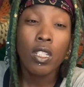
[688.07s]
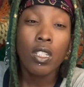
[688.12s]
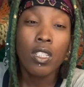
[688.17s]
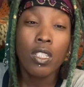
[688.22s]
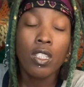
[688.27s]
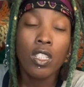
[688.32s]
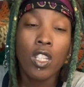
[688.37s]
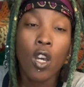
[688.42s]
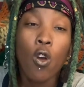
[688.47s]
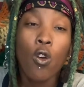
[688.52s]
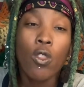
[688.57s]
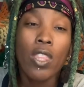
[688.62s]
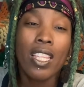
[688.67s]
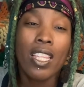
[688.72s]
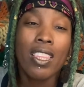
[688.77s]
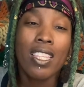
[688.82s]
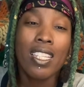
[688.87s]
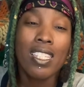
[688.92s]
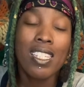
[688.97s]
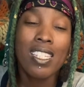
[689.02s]
Know
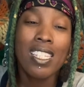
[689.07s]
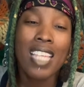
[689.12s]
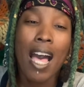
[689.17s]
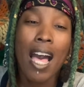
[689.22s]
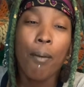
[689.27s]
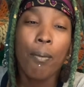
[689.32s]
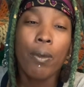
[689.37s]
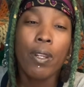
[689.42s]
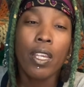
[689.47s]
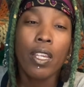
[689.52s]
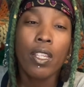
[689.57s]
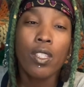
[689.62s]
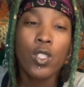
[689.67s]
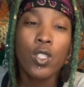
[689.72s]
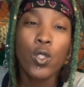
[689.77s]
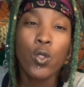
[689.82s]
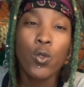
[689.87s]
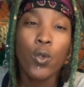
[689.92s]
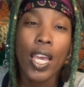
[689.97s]
that this is happening to